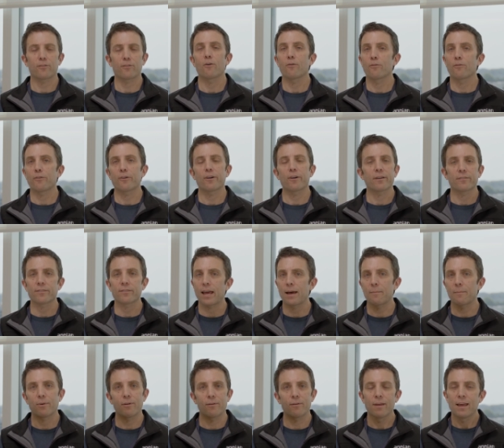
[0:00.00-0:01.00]
So for
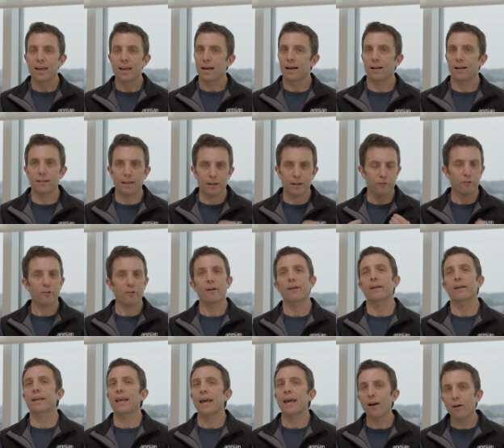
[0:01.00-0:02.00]
example,
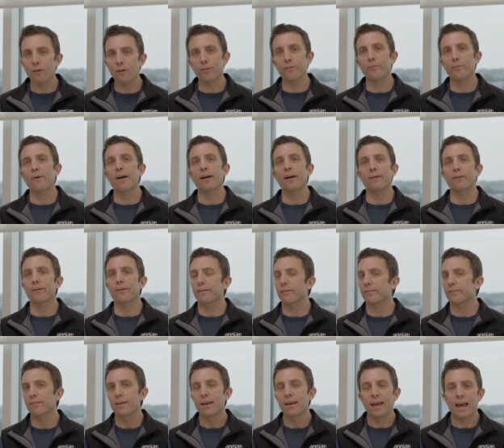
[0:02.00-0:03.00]
electronic health
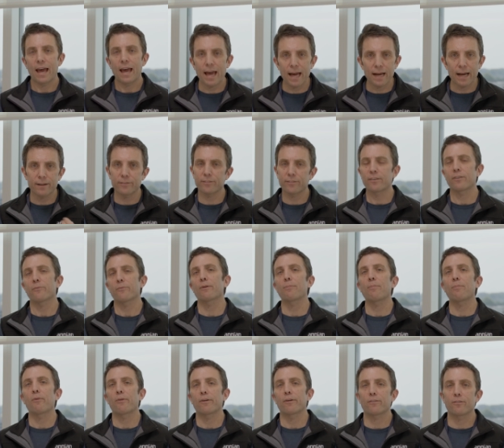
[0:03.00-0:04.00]
records, accident
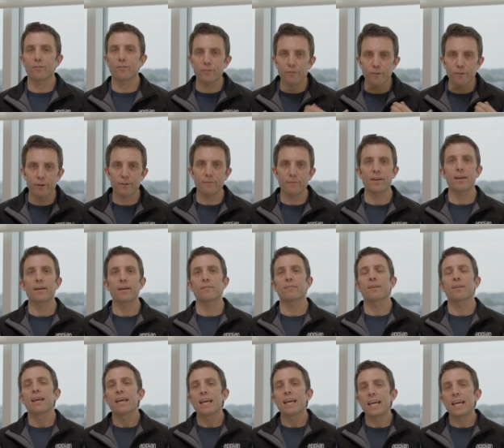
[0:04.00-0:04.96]
reports, surveys,